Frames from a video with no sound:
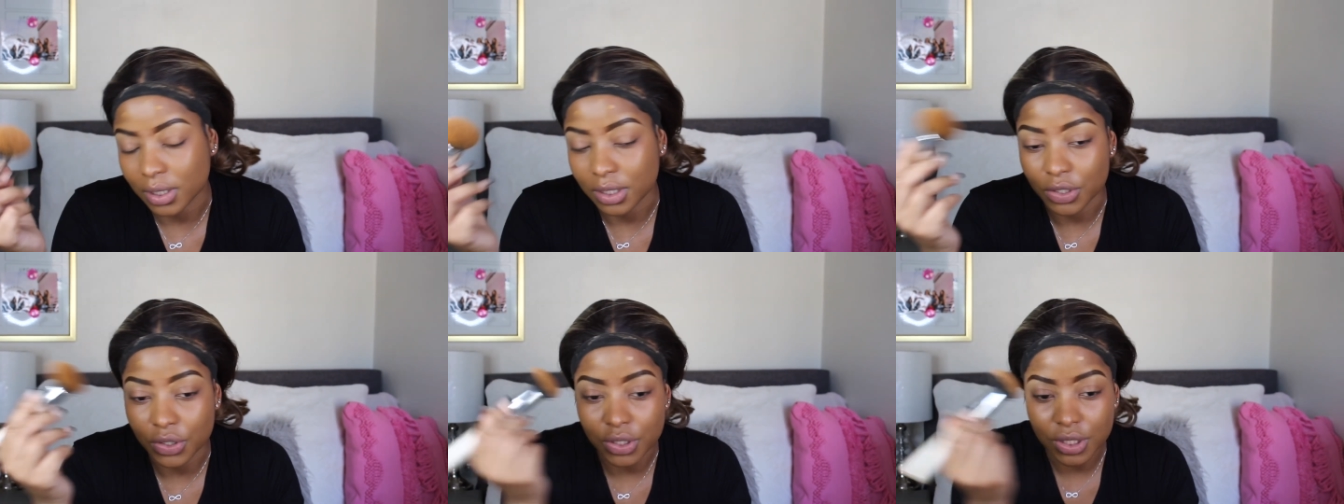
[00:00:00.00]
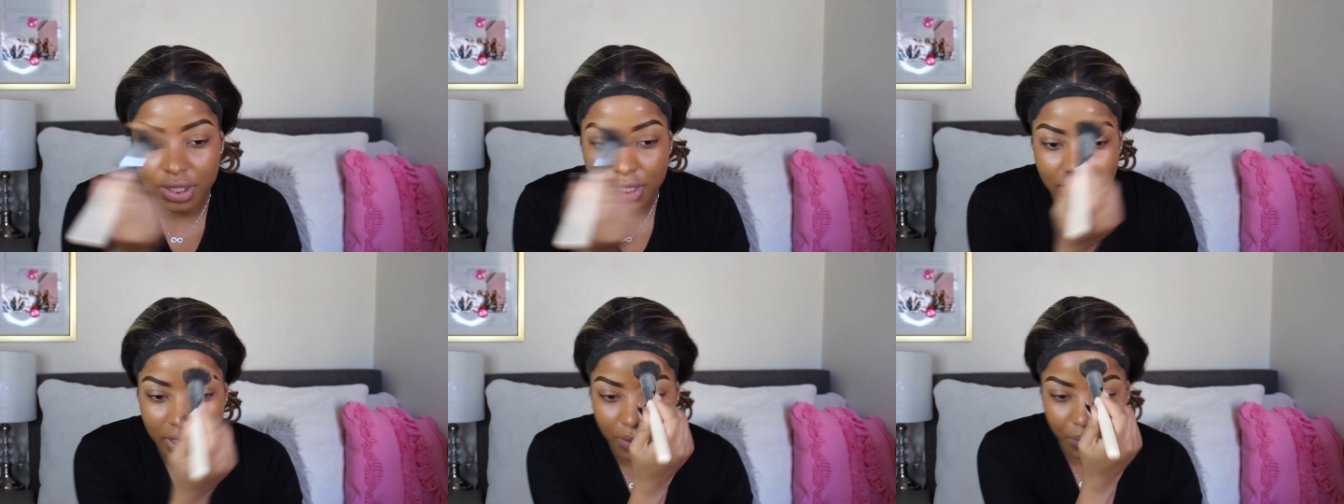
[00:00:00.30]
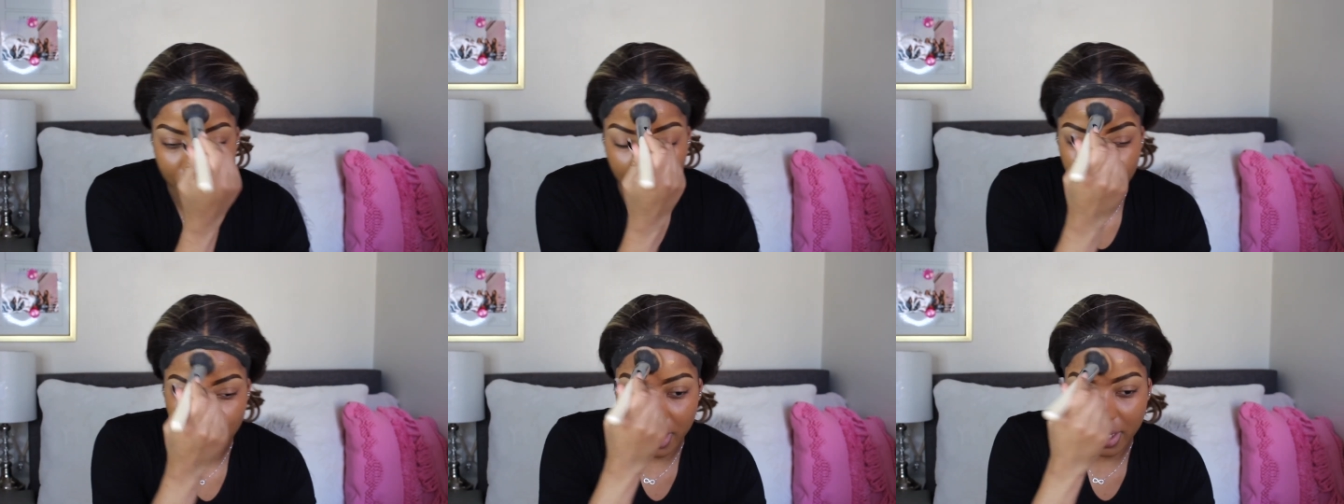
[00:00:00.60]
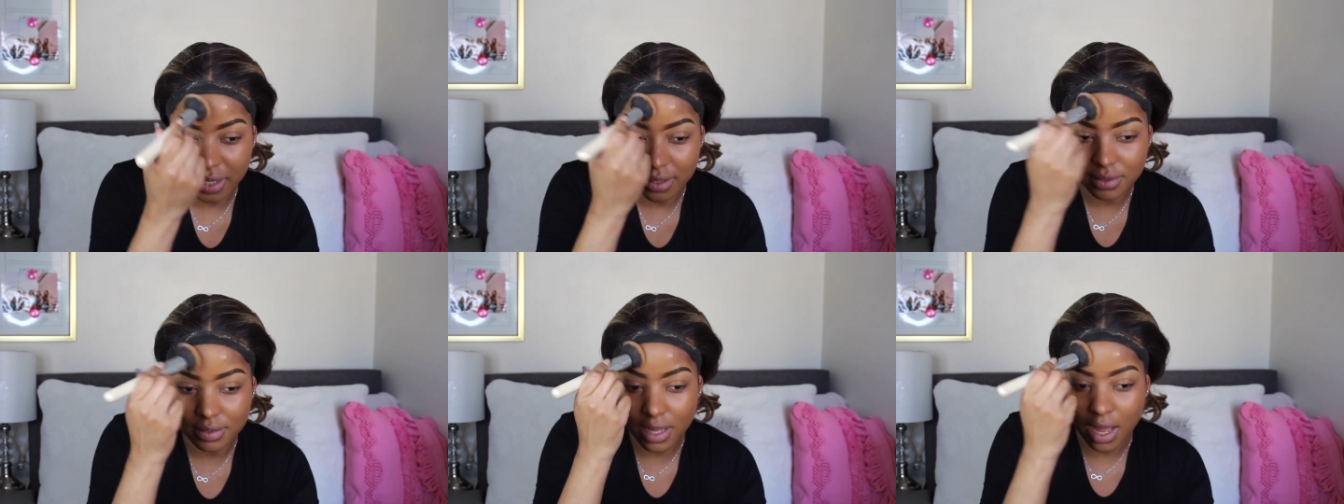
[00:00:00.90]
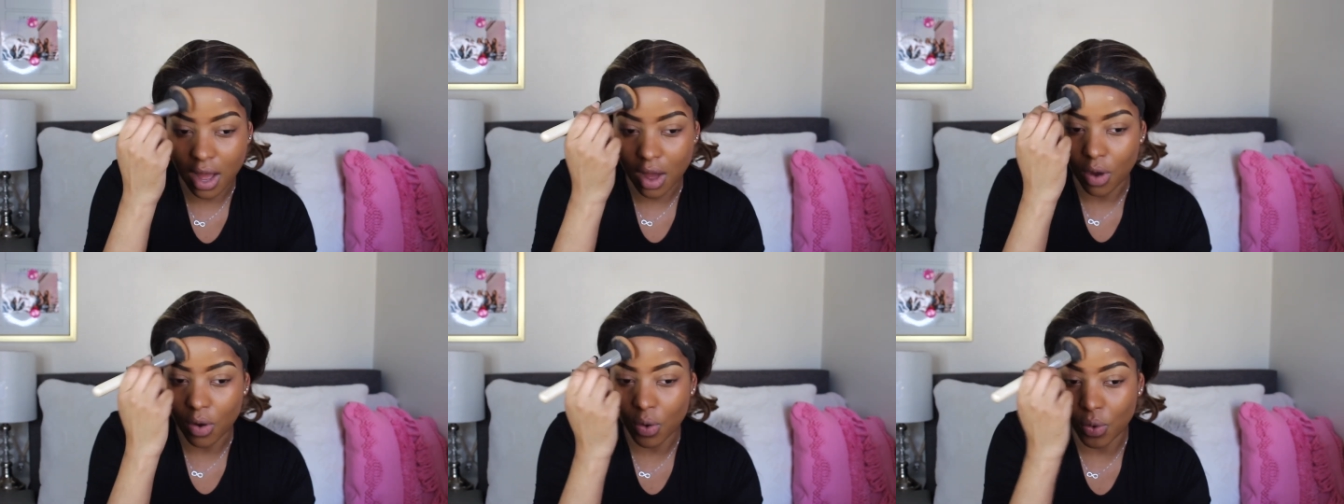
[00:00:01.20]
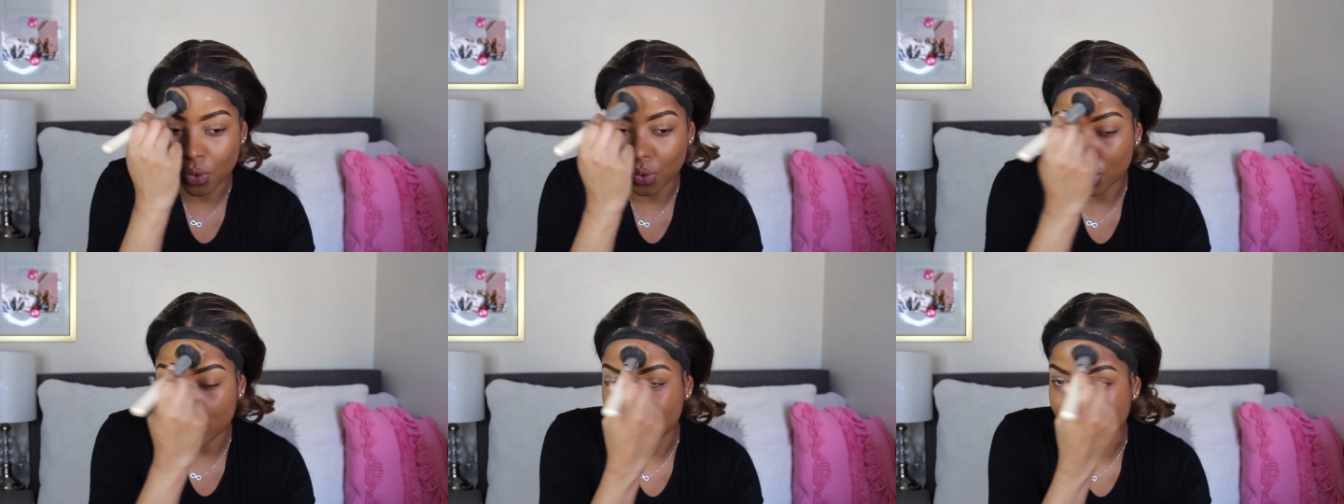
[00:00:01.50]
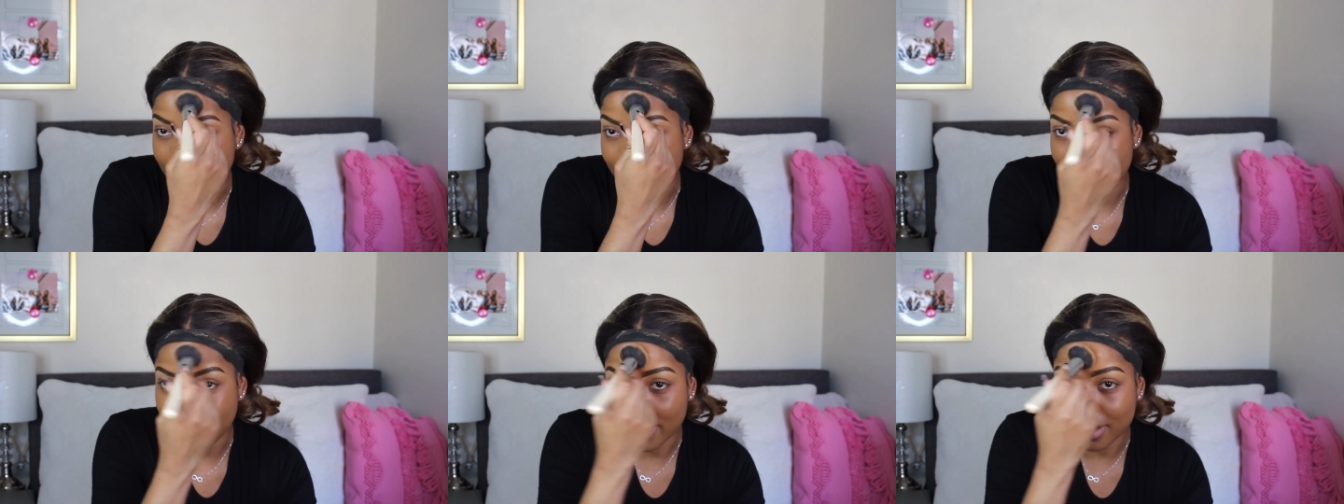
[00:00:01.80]
literally raised our whole
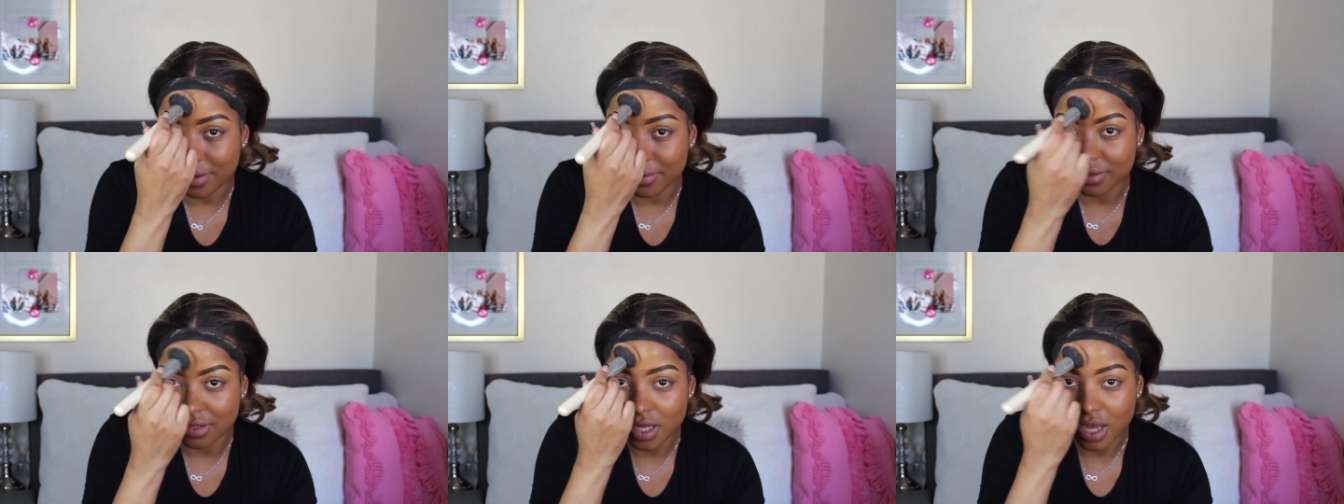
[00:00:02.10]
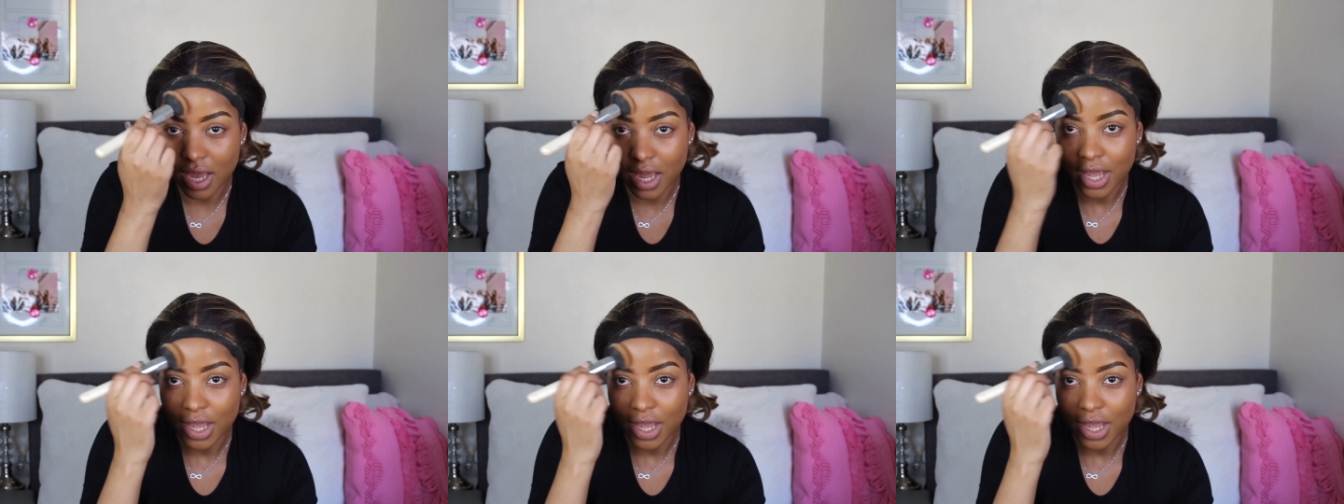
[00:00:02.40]
lives.